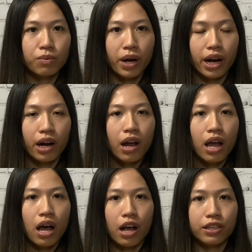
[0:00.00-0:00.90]
where
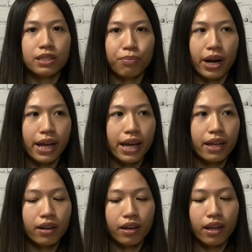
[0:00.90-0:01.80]
I'll spray it